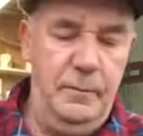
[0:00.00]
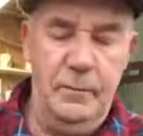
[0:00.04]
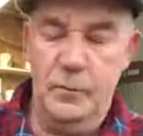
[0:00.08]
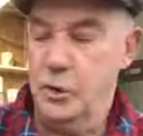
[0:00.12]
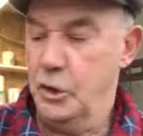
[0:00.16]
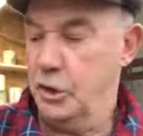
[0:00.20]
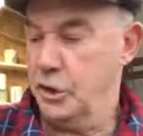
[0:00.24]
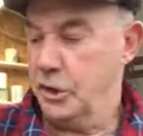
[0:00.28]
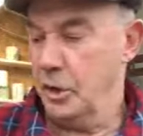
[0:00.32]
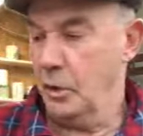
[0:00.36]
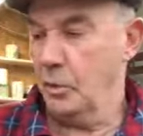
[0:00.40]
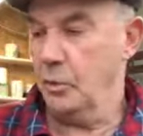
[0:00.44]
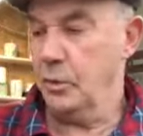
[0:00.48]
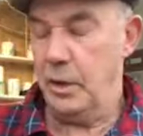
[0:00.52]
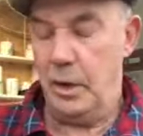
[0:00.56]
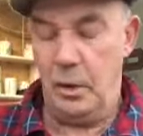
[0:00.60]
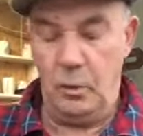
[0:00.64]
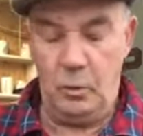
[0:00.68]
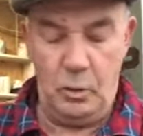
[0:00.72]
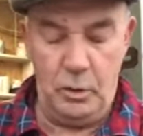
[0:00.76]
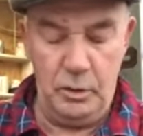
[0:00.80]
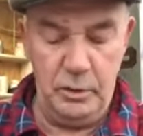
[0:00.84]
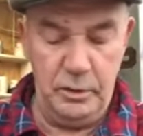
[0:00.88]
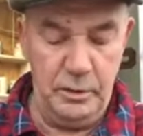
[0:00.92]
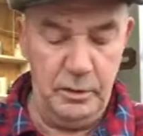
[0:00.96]
Just out of that
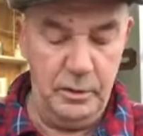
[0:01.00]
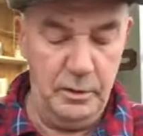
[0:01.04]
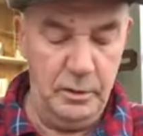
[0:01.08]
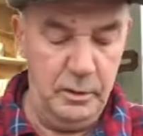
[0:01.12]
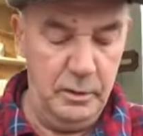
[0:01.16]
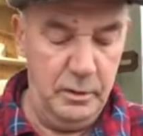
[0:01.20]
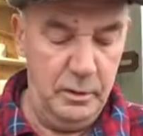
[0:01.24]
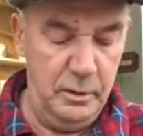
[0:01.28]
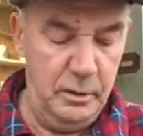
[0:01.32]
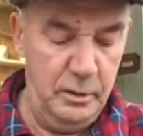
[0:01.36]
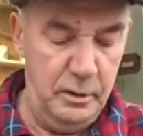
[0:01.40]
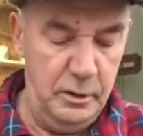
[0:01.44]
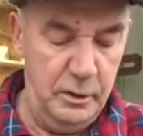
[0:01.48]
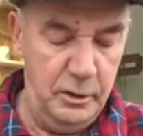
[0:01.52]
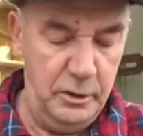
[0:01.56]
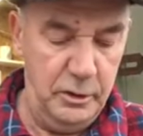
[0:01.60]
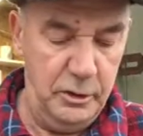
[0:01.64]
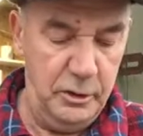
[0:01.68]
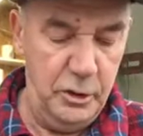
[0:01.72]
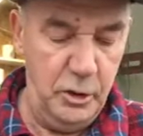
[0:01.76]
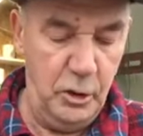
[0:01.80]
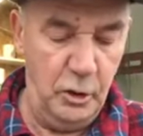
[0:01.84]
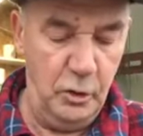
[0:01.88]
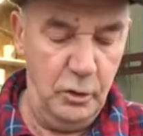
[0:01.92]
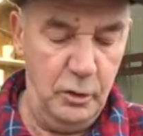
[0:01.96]
one
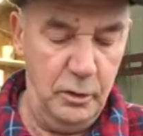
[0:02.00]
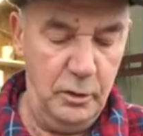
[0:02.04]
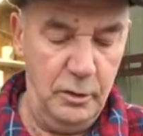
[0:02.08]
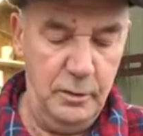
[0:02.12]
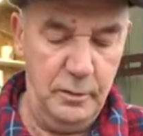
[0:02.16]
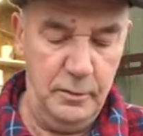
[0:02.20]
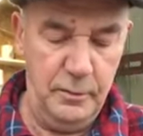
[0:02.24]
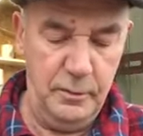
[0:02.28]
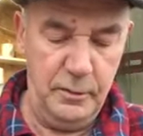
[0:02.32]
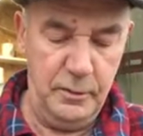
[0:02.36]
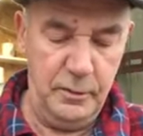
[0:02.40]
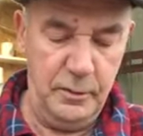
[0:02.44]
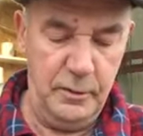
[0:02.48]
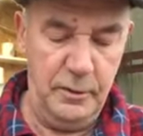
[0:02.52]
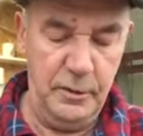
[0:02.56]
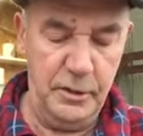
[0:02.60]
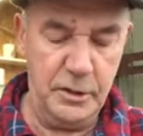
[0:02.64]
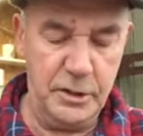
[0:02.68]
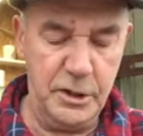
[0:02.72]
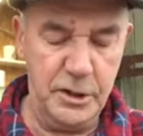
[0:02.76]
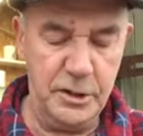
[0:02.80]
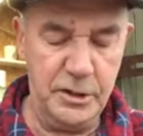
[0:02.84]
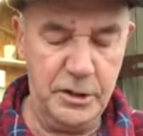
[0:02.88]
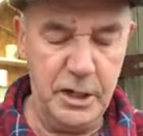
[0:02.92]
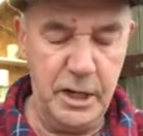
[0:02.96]
young. And
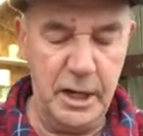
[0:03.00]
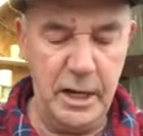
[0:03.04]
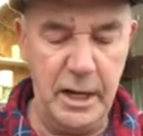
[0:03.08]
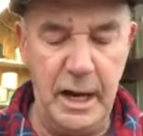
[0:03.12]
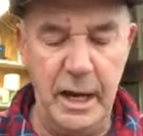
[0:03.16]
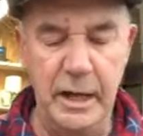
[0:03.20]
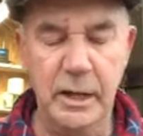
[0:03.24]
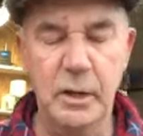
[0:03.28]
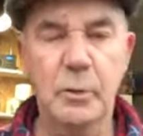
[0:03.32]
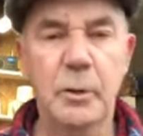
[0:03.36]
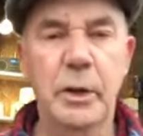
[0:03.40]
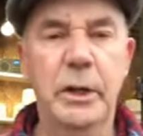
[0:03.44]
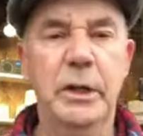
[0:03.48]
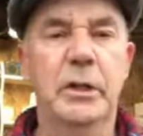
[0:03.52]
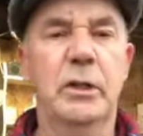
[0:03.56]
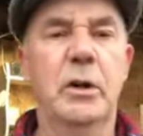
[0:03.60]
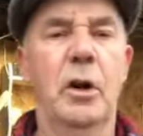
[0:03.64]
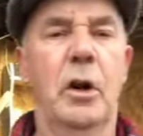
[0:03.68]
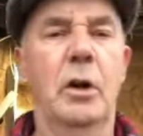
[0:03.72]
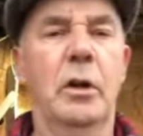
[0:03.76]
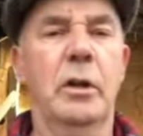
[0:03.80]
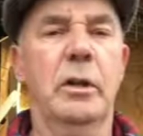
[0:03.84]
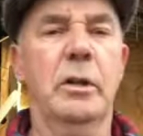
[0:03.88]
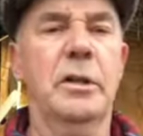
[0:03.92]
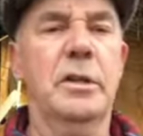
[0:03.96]
this is Isle of Wight
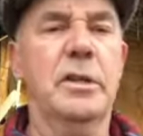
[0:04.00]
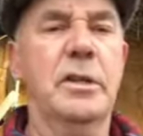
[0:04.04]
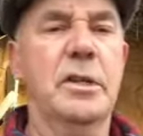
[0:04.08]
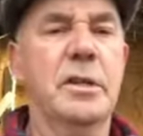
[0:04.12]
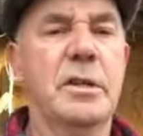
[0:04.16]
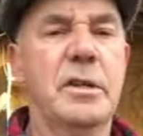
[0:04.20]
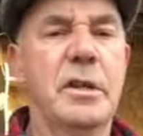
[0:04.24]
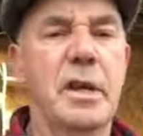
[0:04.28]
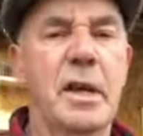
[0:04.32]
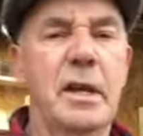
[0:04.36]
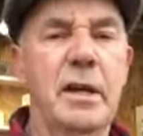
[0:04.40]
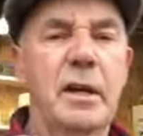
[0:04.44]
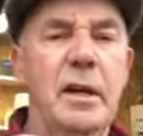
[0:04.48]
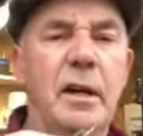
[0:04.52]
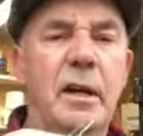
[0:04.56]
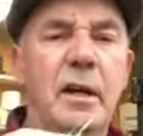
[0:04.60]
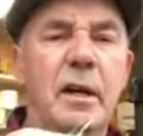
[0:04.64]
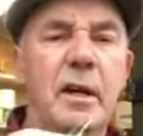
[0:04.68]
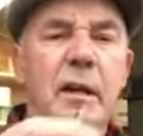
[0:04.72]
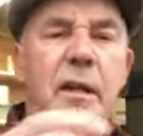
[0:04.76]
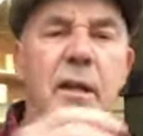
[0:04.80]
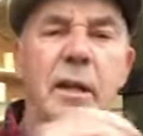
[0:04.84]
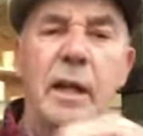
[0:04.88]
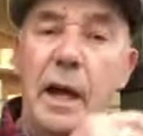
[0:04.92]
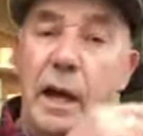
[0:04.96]
garlic. This is the
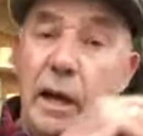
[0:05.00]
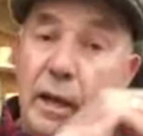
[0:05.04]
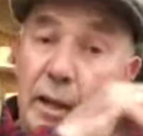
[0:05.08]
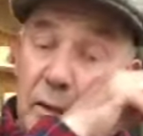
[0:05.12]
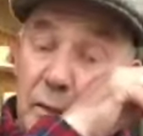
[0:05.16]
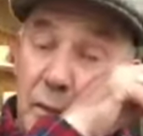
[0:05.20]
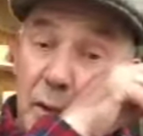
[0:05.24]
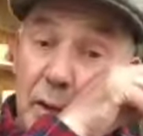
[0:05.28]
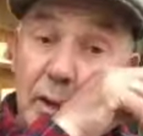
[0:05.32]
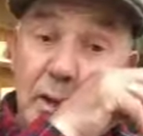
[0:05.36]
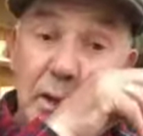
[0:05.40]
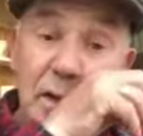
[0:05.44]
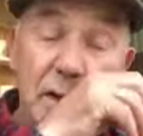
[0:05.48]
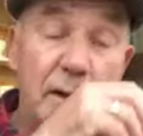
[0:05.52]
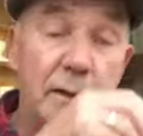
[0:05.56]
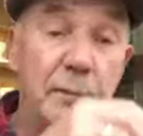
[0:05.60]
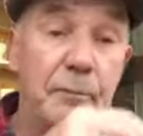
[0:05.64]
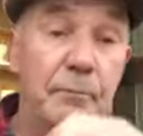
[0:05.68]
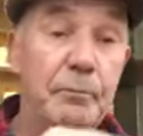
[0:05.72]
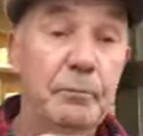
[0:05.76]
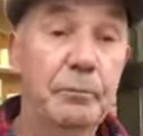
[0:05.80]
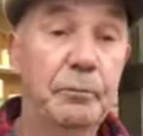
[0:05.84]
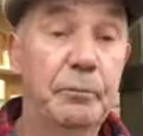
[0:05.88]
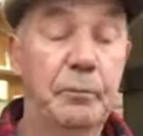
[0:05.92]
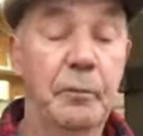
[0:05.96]
Isle of Wight
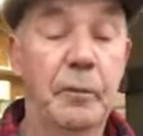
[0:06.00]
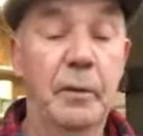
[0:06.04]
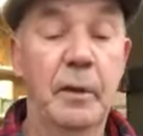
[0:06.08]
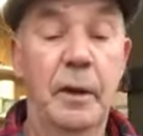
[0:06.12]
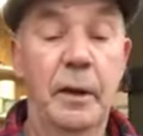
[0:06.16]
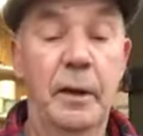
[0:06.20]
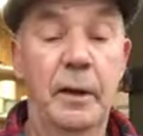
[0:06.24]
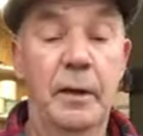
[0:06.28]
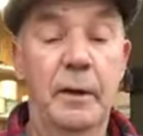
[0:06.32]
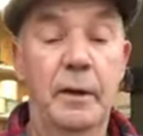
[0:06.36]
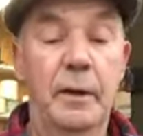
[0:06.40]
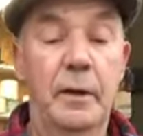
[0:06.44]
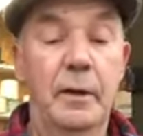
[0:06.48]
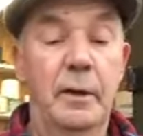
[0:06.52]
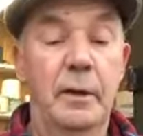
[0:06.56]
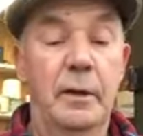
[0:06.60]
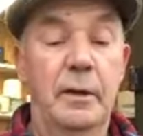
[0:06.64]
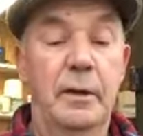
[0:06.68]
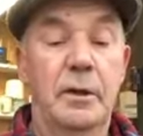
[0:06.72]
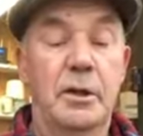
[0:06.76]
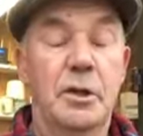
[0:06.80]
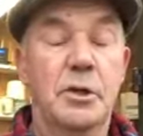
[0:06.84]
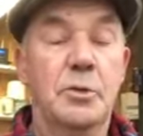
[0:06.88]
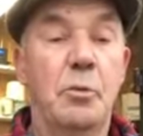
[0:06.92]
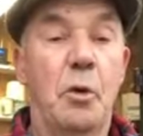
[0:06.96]

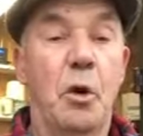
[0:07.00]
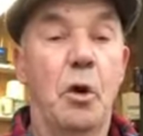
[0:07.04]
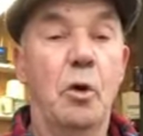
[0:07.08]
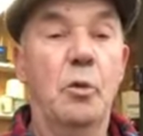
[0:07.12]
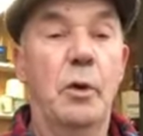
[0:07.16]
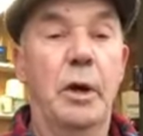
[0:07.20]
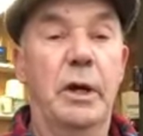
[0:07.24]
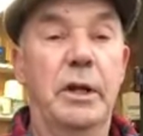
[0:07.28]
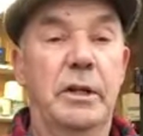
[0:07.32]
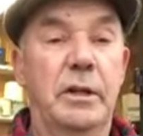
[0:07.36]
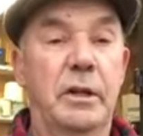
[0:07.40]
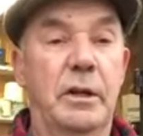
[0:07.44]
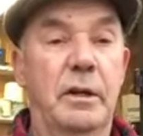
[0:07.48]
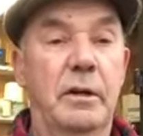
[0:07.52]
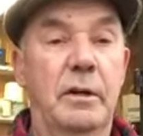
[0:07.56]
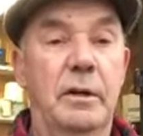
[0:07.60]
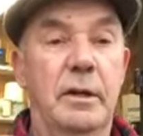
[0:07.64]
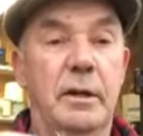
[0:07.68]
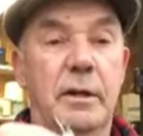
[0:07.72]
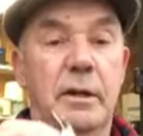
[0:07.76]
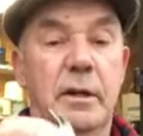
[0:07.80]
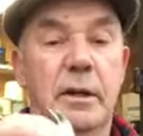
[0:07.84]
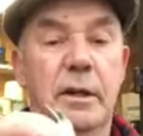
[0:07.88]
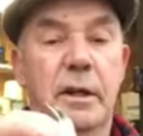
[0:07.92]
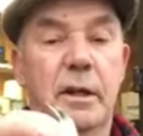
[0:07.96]
small white.
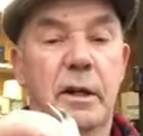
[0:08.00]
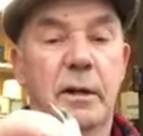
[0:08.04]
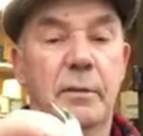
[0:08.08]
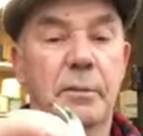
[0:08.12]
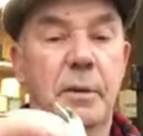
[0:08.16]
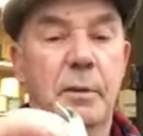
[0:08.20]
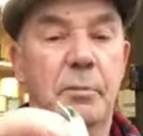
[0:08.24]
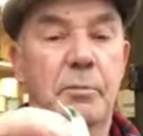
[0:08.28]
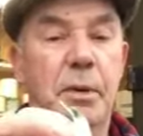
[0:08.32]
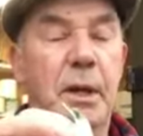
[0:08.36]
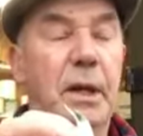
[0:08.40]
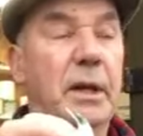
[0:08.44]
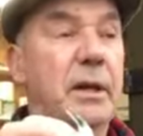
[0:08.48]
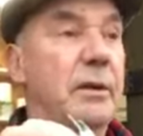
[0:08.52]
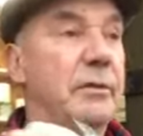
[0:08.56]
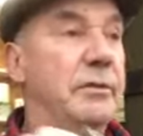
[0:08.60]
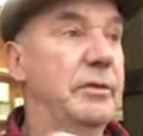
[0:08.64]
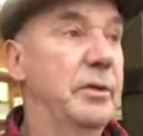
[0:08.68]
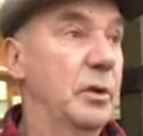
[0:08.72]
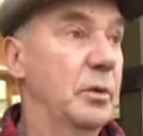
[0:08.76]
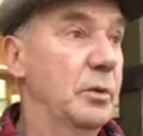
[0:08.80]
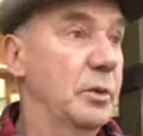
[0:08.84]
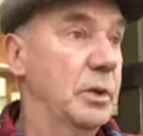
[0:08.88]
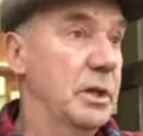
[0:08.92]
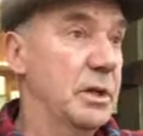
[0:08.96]
And I'll be planting a
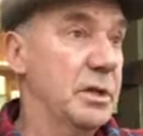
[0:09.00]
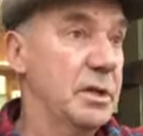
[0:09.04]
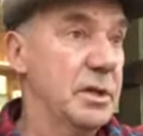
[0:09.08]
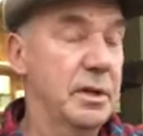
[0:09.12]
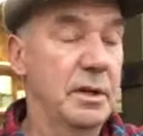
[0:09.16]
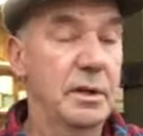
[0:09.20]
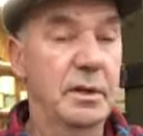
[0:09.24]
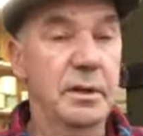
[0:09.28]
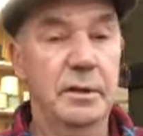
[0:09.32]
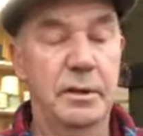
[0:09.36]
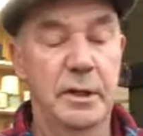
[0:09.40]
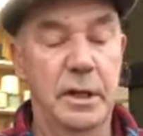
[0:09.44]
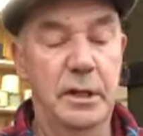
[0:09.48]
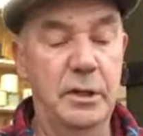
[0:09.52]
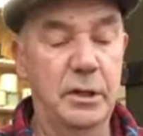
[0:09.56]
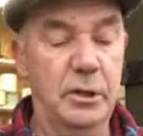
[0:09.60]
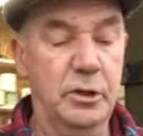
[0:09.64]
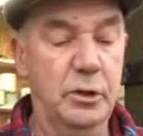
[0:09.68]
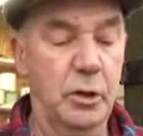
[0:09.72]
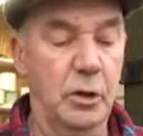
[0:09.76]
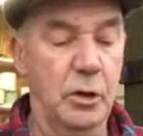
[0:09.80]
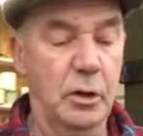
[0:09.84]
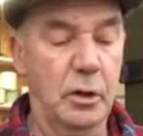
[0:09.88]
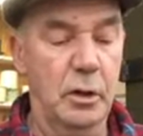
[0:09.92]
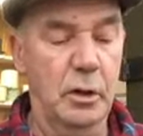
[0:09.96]
few of these in the
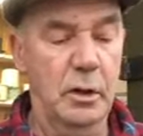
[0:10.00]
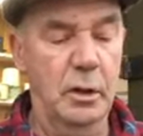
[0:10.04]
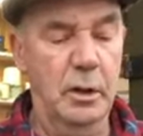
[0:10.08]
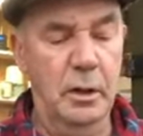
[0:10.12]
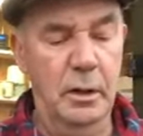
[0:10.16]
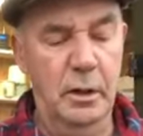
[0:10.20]
tunnel.